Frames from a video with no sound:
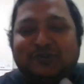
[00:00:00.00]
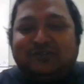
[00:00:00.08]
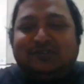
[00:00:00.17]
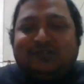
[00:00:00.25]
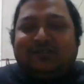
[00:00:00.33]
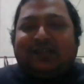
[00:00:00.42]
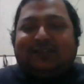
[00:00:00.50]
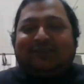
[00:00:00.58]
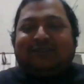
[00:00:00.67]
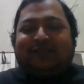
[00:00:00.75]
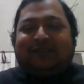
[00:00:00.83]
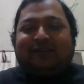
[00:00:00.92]
because
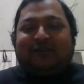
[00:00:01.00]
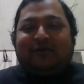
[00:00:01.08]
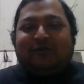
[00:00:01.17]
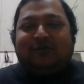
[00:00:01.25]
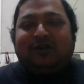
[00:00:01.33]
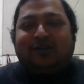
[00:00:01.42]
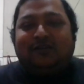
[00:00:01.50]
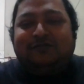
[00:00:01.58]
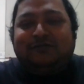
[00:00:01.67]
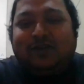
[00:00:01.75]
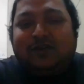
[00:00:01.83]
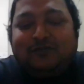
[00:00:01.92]
that's how
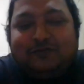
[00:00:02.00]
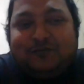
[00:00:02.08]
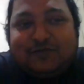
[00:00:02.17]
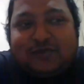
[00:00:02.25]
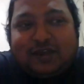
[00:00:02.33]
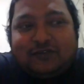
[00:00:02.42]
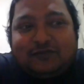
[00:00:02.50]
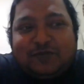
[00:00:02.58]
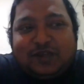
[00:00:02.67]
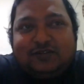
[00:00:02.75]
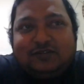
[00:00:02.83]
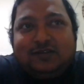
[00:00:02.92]
I've
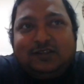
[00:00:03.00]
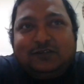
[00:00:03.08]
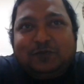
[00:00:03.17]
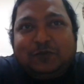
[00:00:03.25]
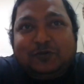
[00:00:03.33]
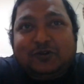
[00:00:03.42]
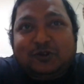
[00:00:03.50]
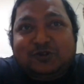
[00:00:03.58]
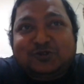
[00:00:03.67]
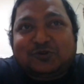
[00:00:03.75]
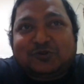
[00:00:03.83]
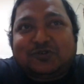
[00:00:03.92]
met these people
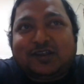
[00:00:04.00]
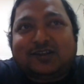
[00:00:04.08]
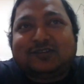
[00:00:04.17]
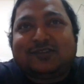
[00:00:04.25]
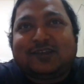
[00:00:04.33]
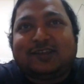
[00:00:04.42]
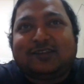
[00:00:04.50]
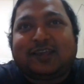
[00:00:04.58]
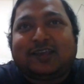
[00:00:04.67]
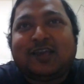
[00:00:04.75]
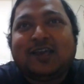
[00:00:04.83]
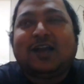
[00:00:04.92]
also, right?
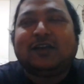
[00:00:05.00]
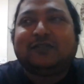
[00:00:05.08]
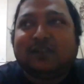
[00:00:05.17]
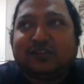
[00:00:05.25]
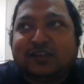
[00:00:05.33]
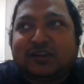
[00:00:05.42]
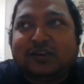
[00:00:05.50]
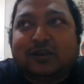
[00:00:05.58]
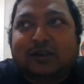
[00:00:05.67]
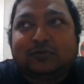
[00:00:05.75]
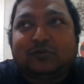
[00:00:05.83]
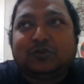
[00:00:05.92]
Like I've seen
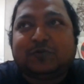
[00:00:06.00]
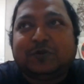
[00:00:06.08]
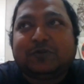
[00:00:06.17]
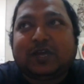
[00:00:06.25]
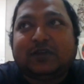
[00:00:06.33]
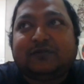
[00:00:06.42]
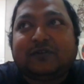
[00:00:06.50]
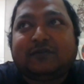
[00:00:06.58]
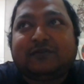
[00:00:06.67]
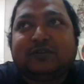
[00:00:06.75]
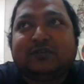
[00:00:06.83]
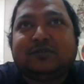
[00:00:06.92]
those people
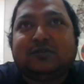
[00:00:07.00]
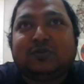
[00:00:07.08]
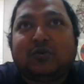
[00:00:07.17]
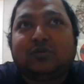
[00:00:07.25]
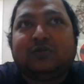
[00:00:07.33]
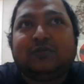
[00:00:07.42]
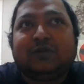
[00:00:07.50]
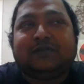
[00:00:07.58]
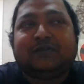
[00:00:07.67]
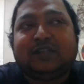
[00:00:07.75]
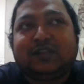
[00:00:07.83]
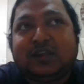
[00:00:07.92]
haven't known.
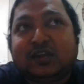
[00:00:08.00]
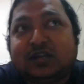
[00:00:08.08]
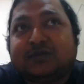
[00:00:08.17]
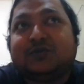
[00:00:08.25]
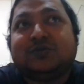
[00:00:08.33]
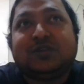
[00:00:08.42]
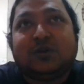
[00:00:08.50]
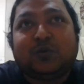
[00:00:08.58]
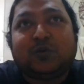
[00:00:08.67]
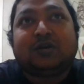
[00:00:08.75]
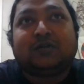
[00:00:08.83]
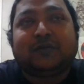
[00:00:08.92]
I've seen their interviews, their
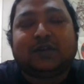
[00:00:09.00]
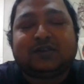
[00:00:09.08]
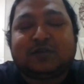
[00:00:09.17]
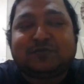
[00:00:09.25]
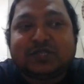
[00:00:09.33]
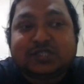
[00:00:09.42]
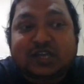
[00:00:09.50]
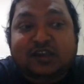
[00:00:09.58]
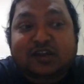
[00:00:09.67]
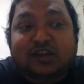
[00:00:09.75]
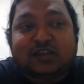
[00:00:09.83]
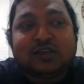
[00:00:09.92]
work. For example,
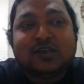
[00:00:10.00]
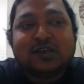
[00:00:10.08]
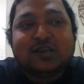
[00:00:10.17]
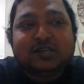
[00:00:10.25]
Shiny